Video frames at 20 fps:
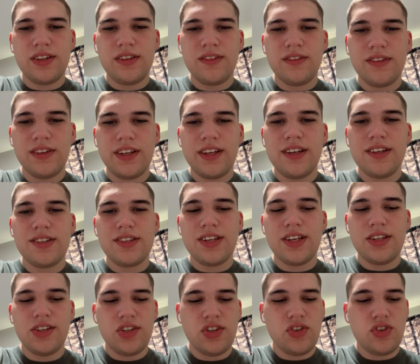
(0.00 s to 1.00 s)
deleted
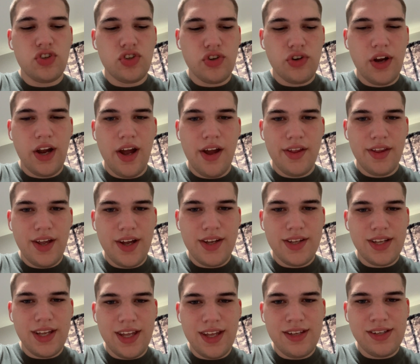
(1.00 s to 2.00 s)
scenes to try
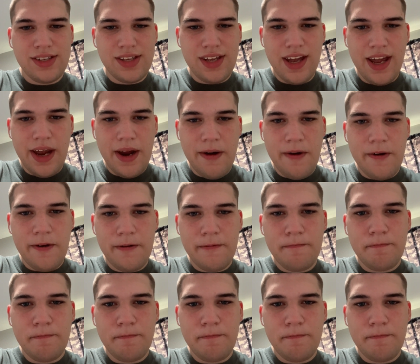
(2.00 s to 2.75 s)
not to get scared